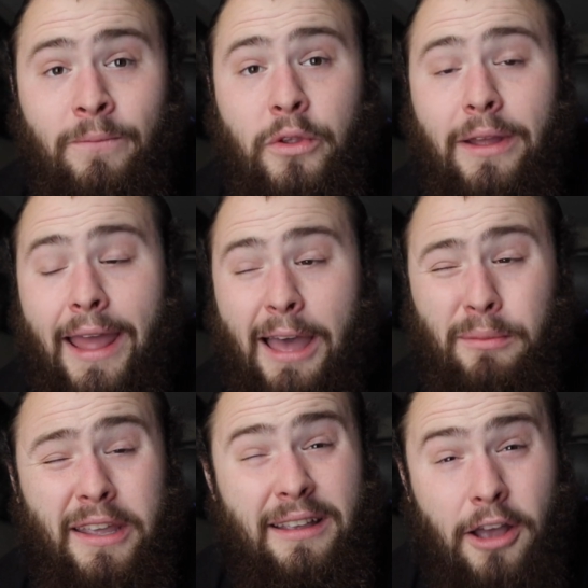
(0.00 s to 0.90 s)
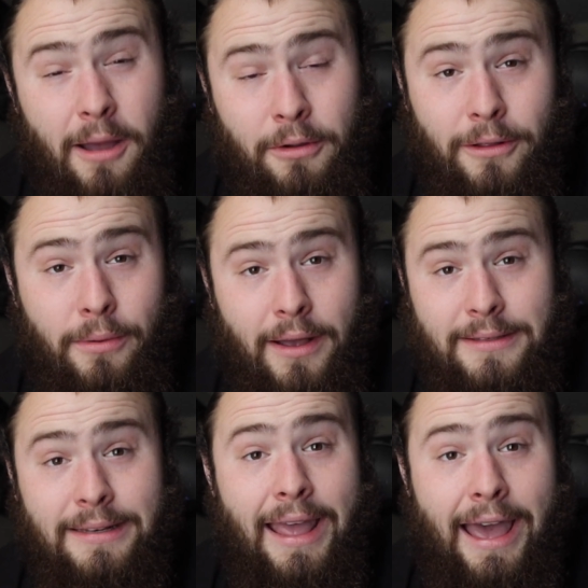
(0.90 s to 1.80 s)
You can at me, comically
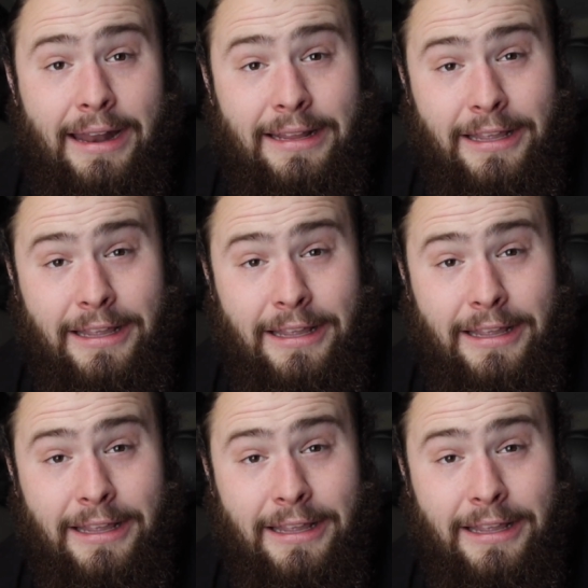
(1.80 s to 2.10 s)
boston at